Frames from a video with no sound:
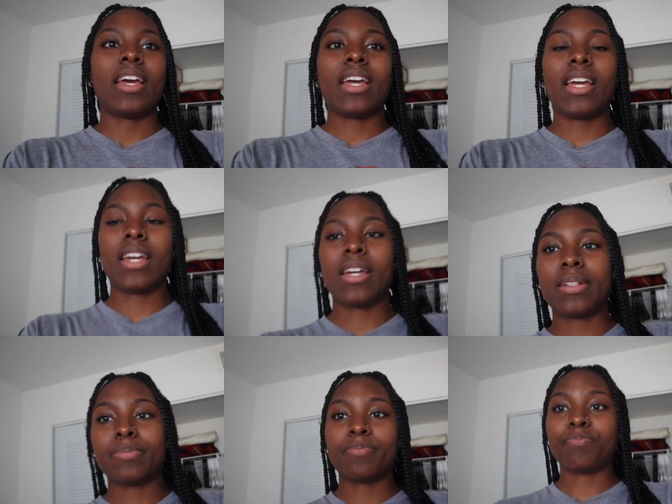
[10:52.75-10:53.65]

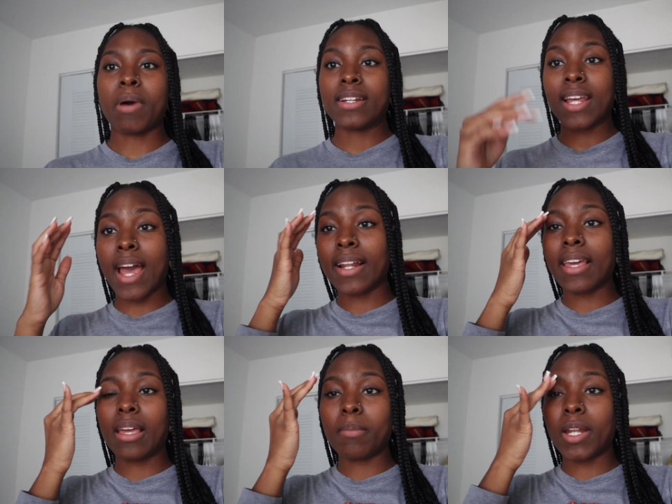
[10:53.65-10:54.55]
and my dad
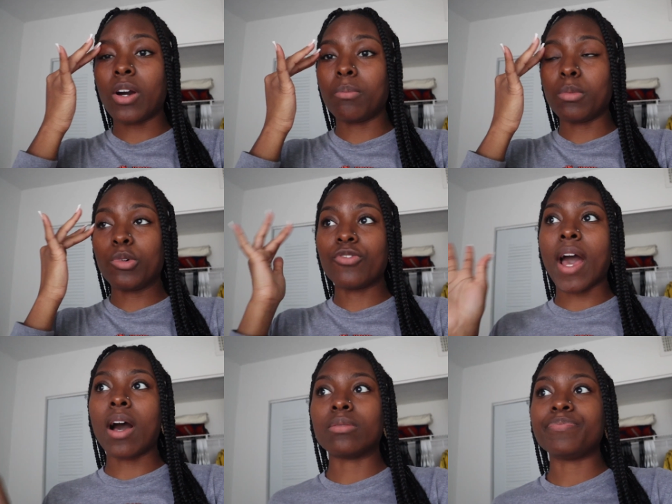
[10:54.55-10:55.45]
came and helped me move
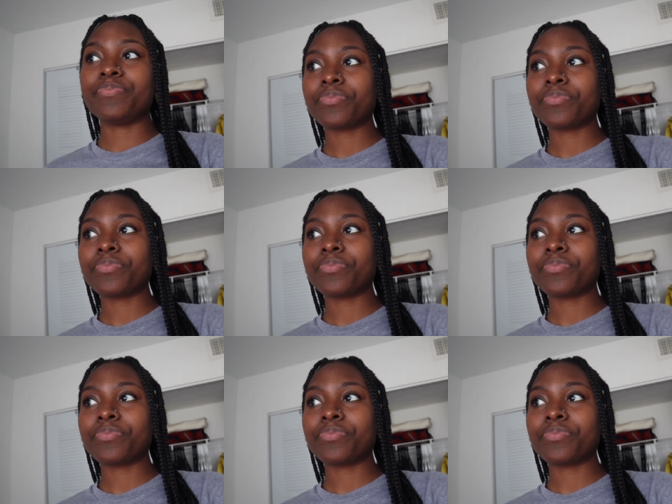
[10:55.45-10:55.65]
out.